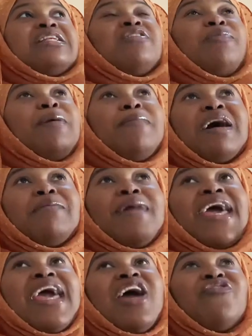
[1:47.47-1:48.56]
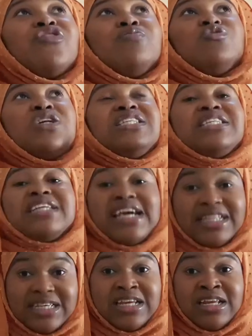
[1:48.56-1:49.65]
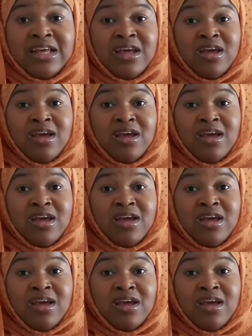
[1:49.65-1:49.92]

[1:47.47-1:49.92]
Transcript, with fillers: remember my hair from 2019